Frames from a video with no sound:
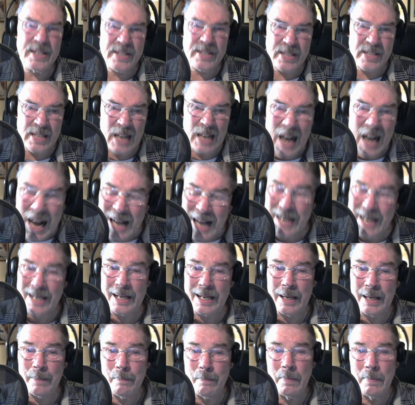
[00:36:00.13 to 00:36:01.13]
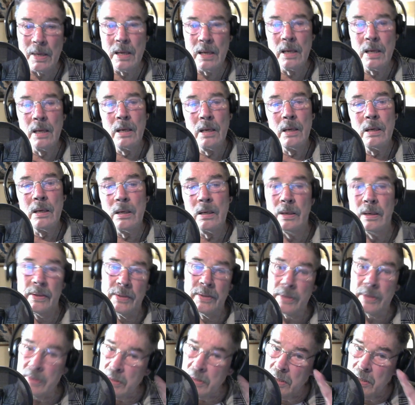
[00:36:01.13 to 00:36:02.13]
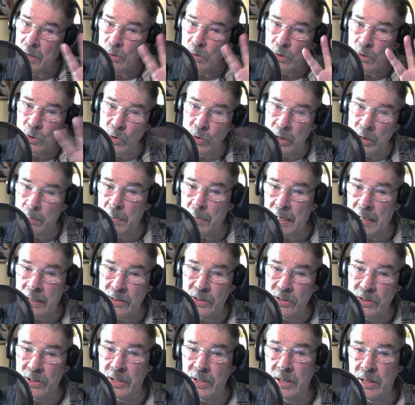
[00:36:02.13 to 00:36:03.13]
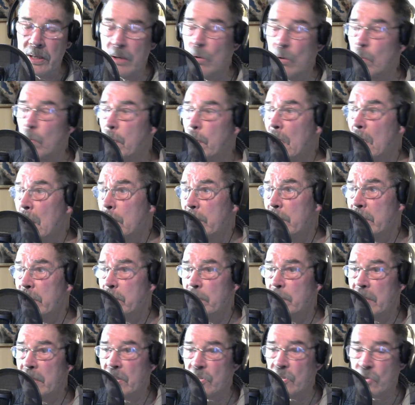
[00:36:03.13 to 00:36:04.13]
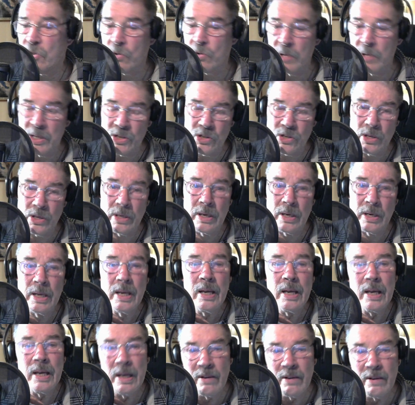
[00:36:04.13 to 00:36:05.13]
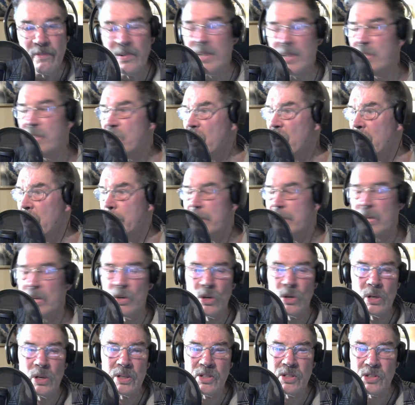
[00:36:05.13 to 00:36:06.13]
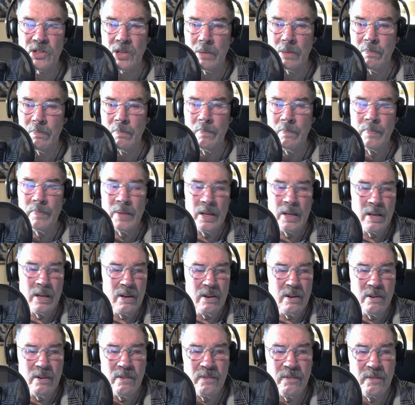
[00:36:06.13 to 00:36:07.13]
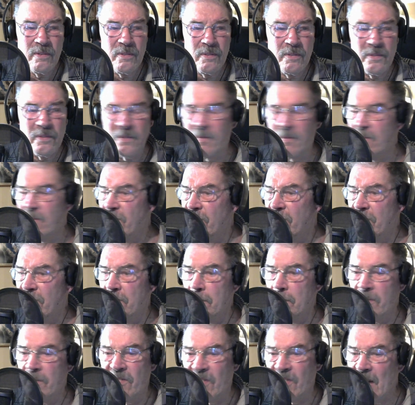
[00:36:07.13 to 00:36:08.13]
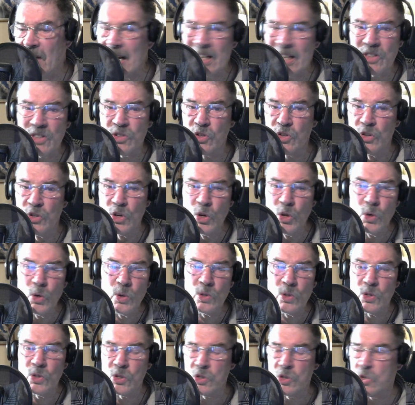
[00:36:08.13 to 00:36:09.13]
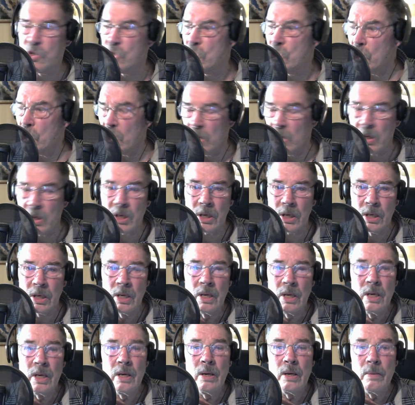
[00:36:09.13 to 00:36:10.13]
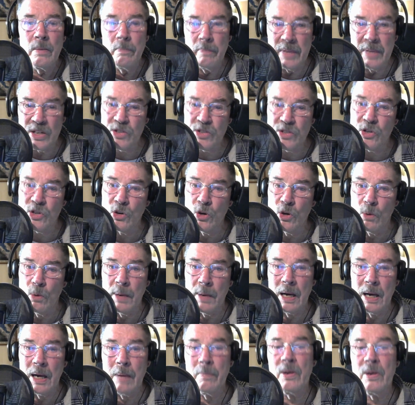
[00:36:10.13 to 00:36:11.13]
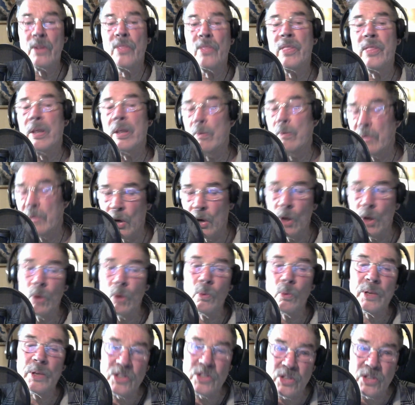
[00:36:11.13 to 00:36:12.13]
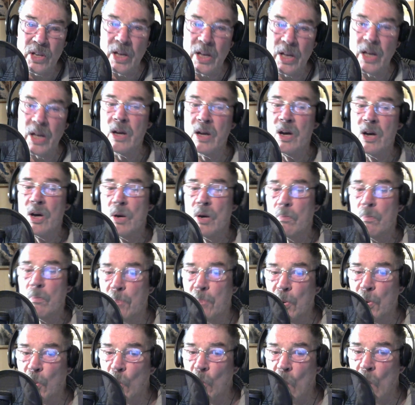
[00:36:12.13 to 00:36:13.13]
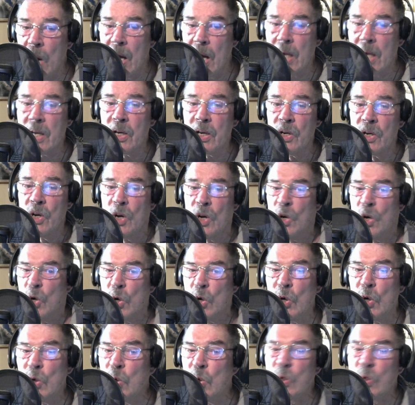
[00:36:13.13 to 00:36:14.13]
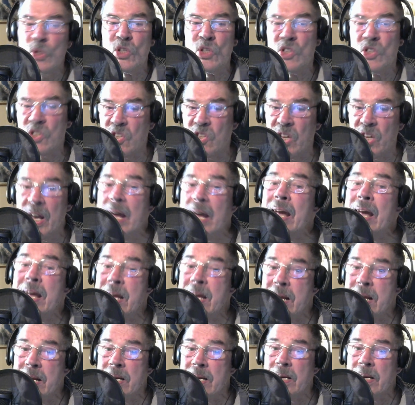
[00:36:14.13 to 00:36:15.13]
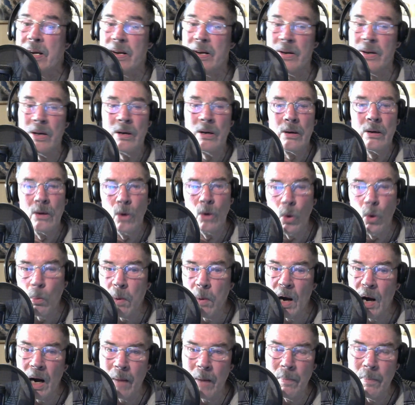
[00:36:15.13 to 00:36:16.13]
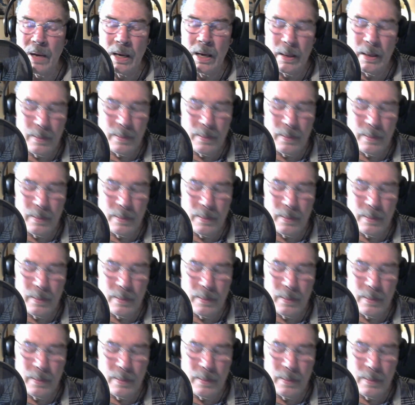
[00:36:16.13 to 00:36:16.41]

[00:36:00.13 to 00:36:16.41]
time, now going back to the Obama administration, every time you heard some Fox News jerk mention Obama, they would always say Barack Hussein Obama.